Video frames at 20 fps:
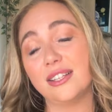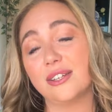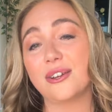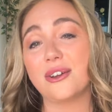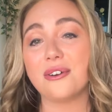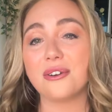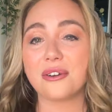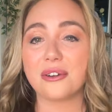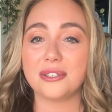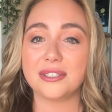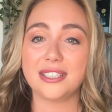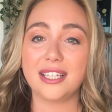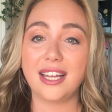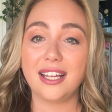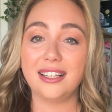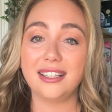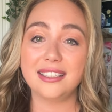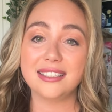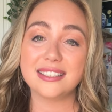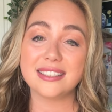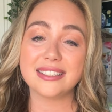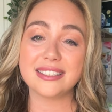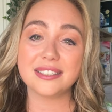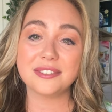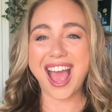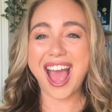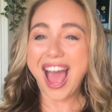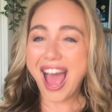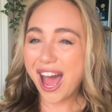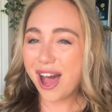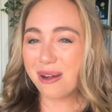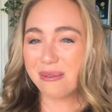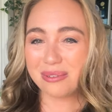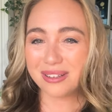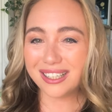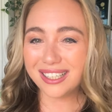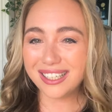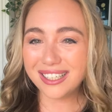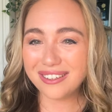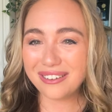the Cocos Islands. Our
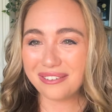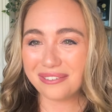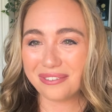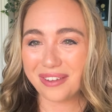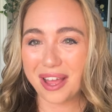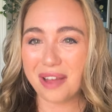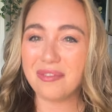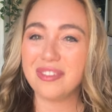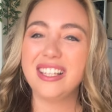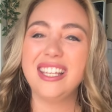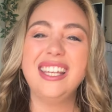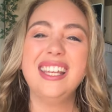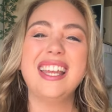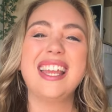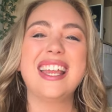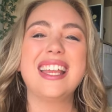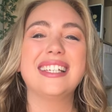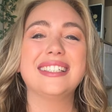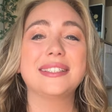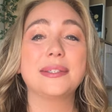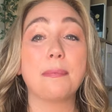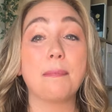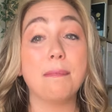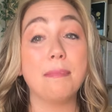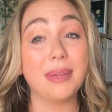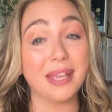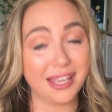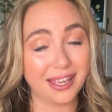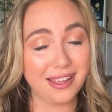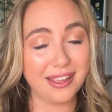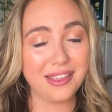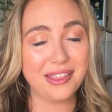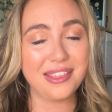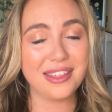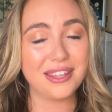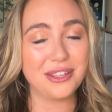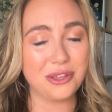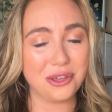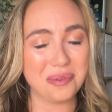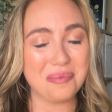political family is bigger
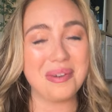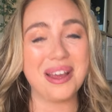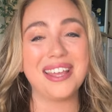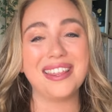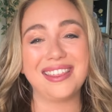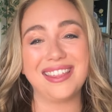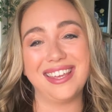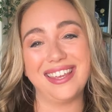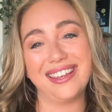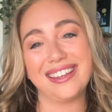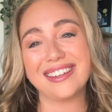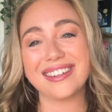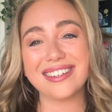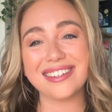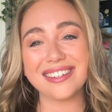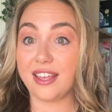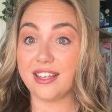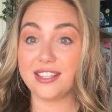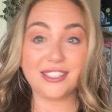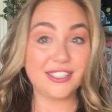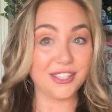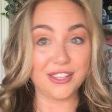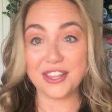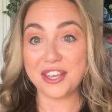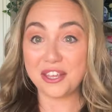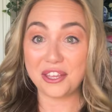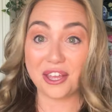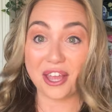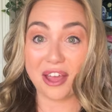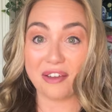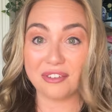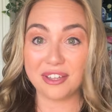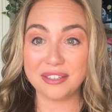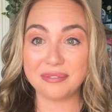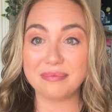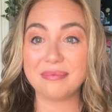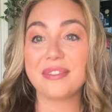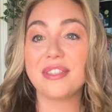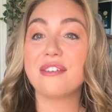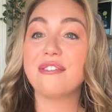than you might think. So there you have it,
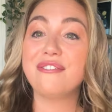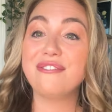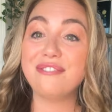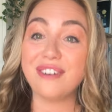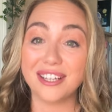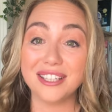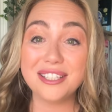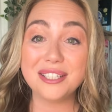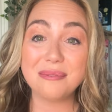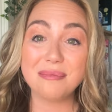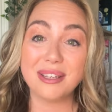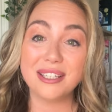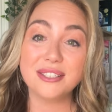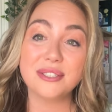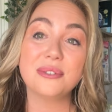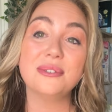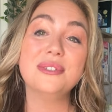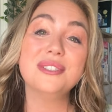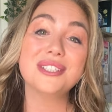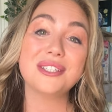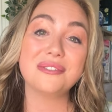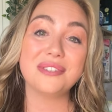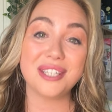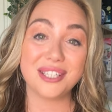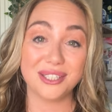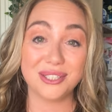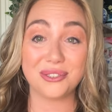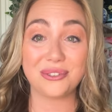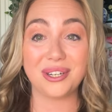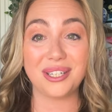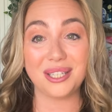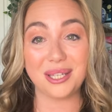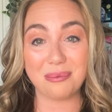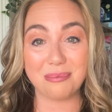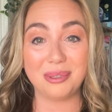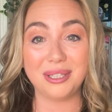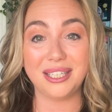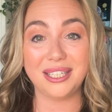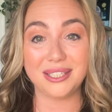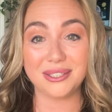the fundamentals of the Australian
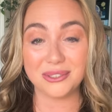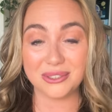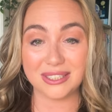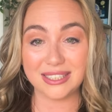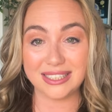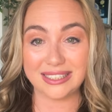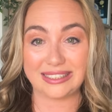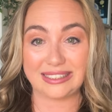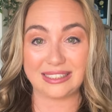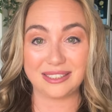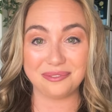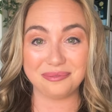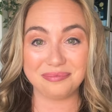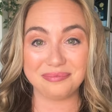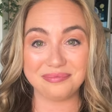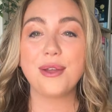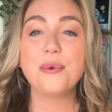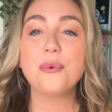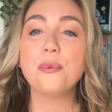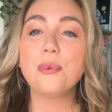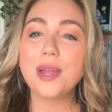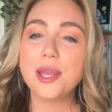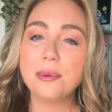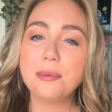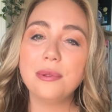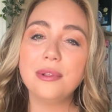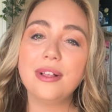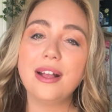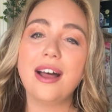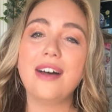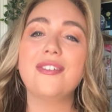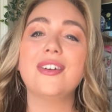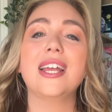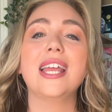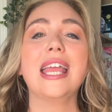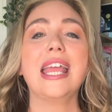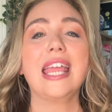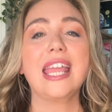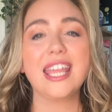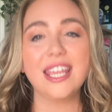political system. We will cover
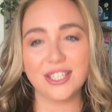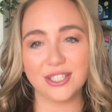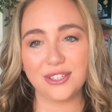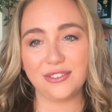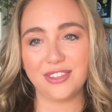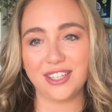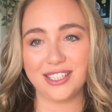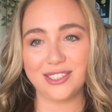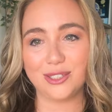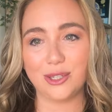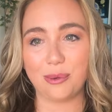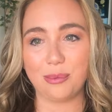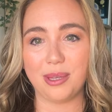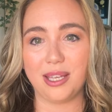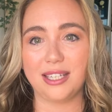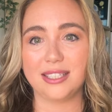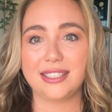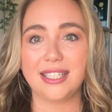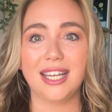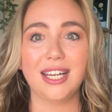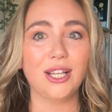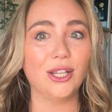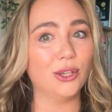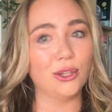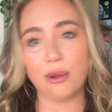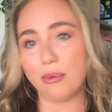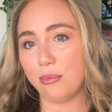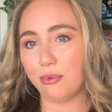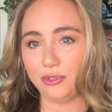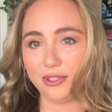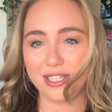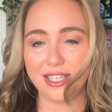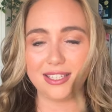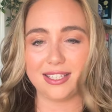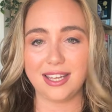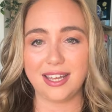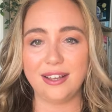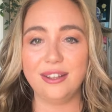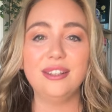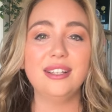each of these topics in a lot more
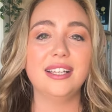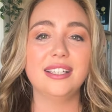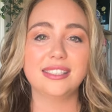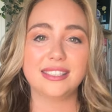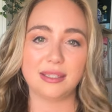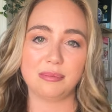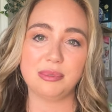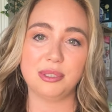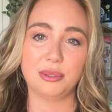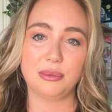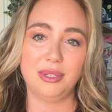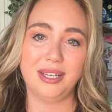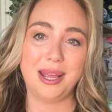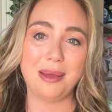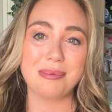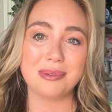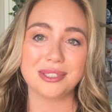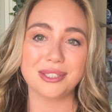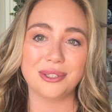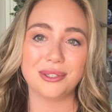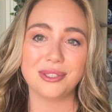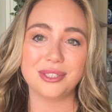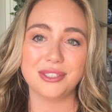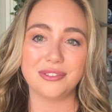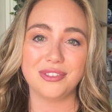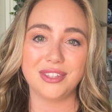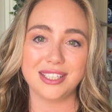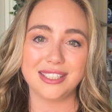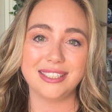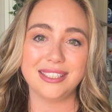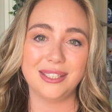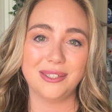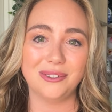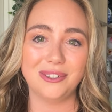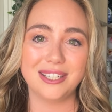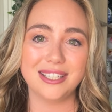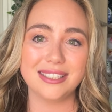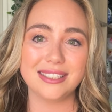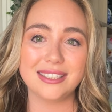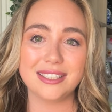detail in subsequent episodes of this
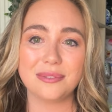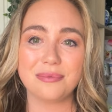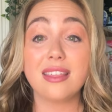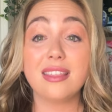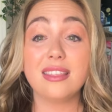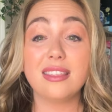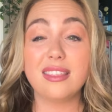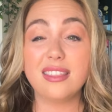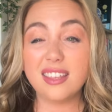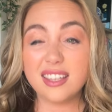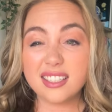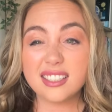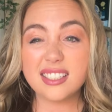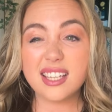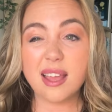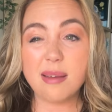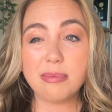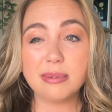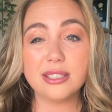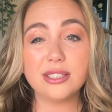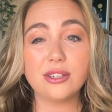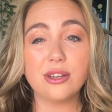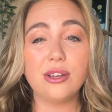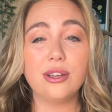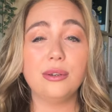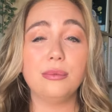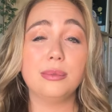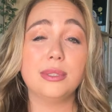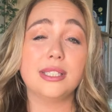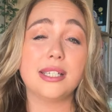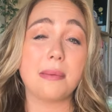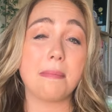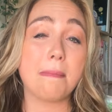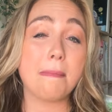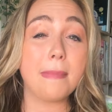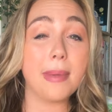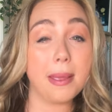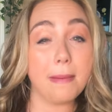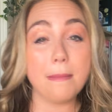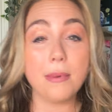series. This episode was a
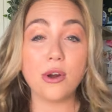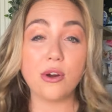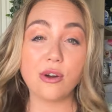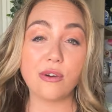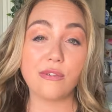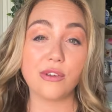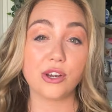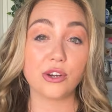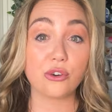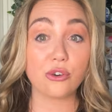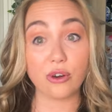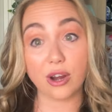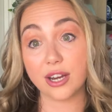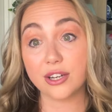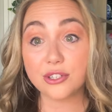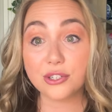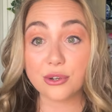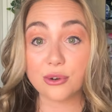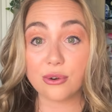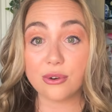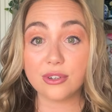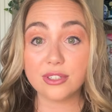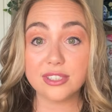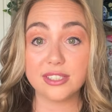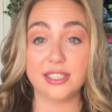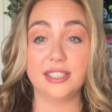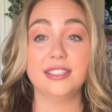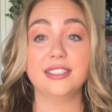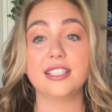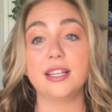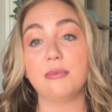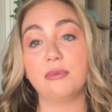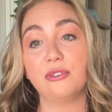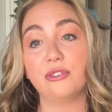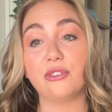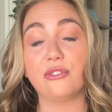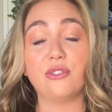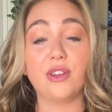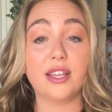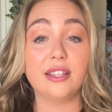bit more of a crash course in some of
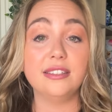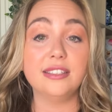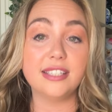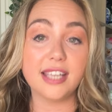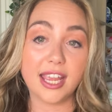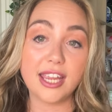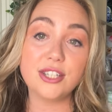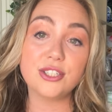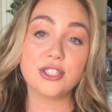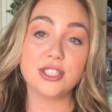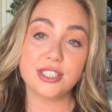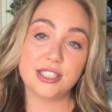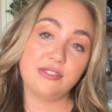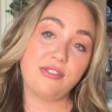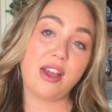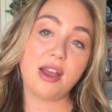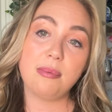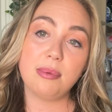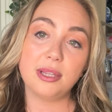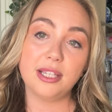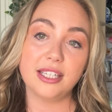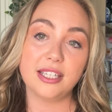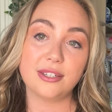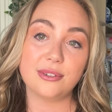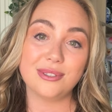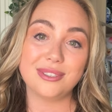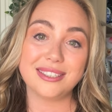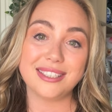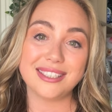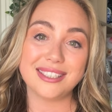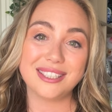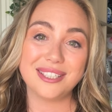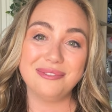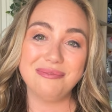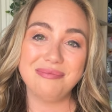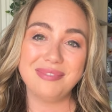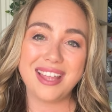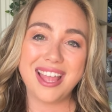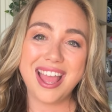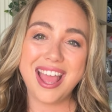the foundations of our political system